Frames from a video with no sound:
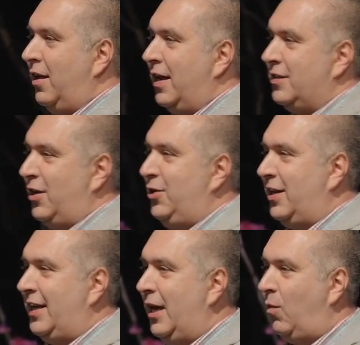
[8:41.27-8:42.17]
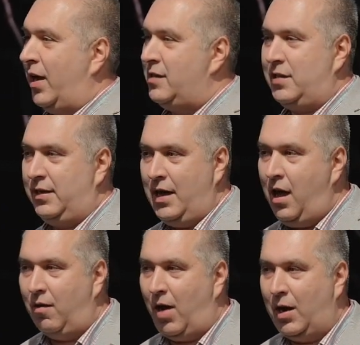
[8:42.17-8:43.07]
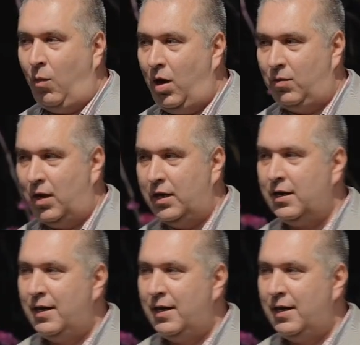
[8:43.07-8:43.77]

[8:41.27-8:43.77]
He said, are you going to get one? I said, no, I don't want one.